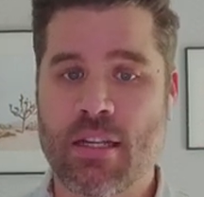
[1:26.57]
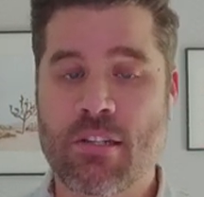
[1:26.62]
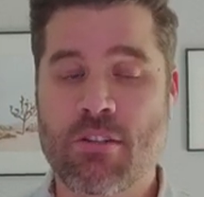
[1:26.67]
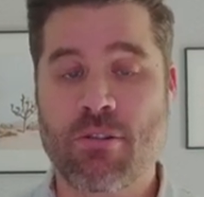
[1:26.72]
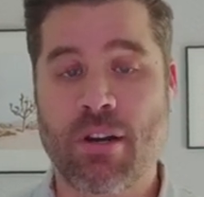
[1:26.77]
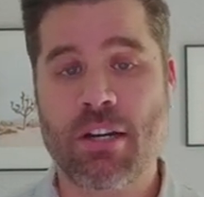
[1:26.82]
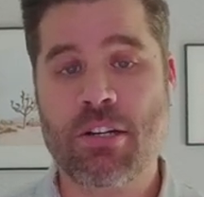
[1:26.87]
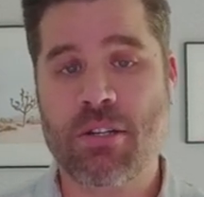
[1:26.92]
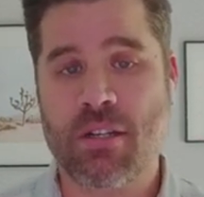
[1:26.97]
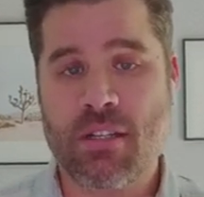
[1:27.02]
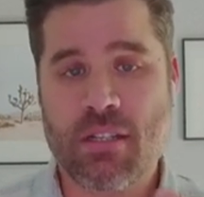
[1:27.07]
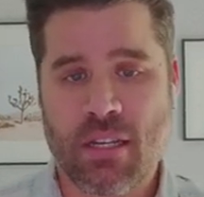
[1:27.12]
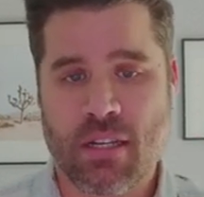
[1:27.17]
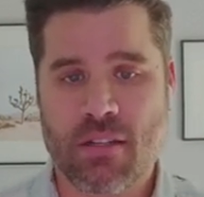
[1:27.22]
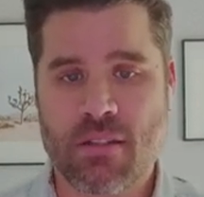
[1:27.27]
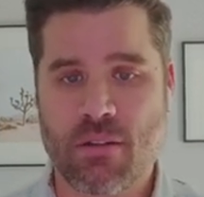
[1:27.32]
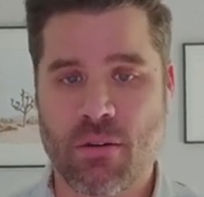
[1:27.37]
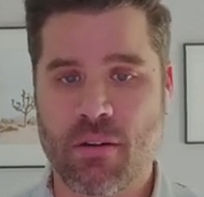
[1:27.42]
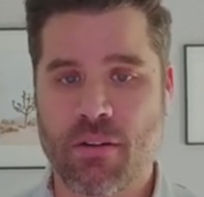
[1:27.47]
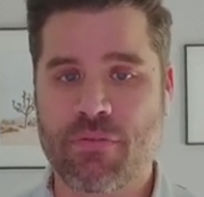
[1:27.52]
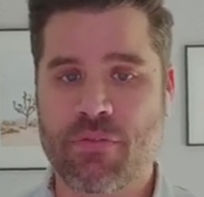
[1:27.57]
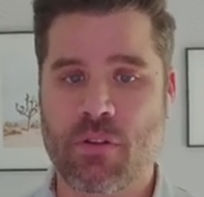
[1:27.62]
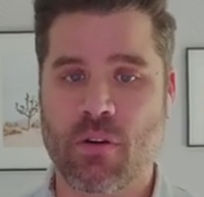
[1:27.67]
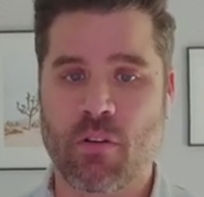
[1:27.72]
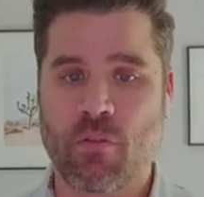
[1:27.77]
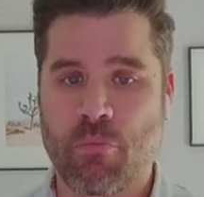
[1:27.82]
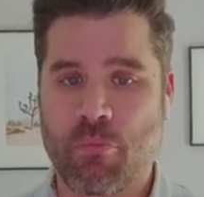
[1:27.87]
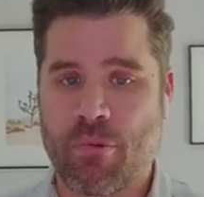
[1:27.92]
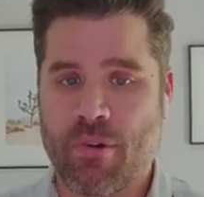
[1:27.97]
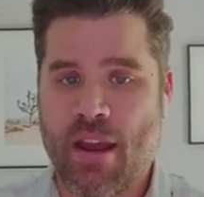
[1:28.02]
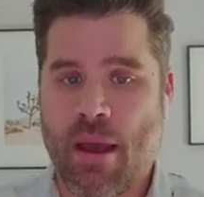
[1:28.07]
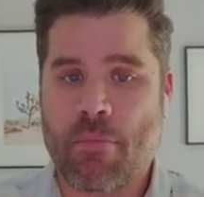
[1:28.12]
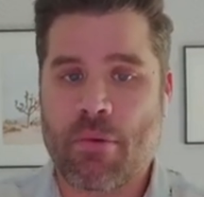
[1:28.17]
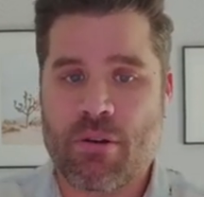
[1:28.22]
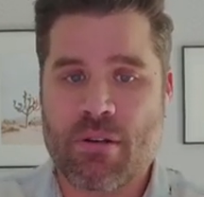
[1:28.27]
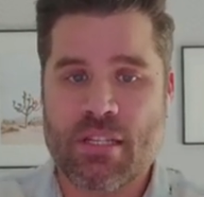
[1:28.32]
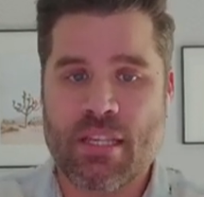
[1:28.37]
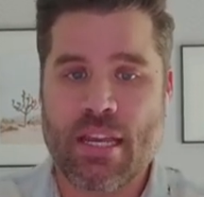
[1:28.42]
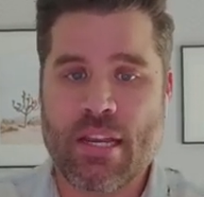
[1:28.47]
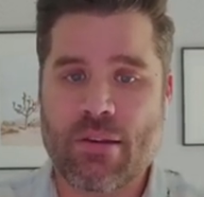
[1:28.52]
instructions and sort of
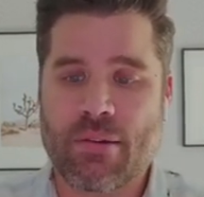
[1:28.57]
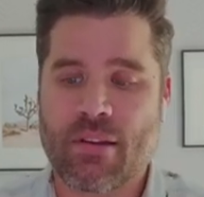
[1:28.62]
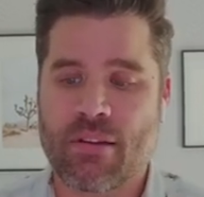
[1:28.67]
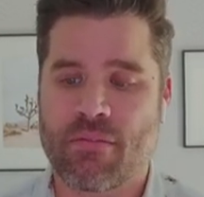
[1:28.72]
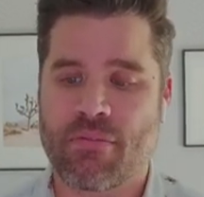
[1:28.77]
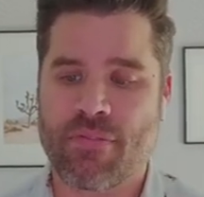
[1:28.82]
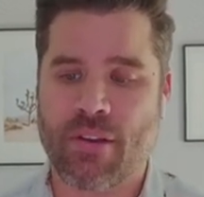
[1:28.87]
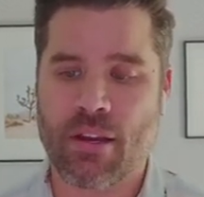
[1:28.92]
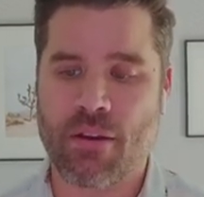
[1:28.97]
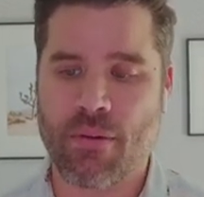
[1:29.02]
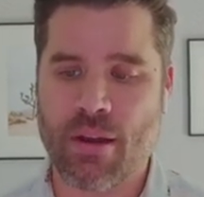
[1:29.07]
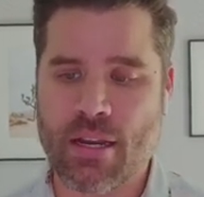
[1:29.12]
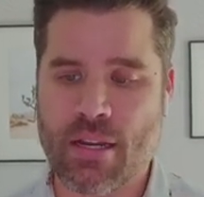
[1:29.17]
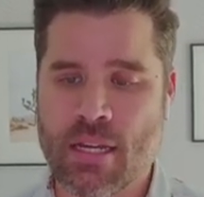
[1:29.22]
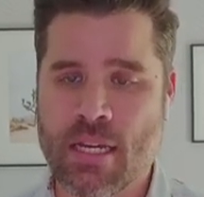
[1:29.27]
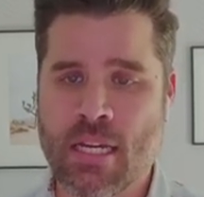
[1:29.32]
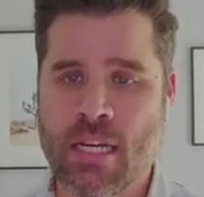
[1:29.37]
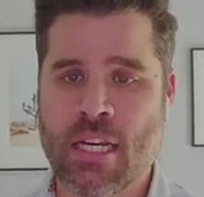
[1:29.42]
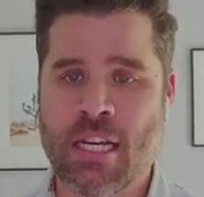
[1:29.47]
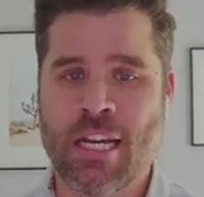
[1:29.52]
parameters that you're configuring.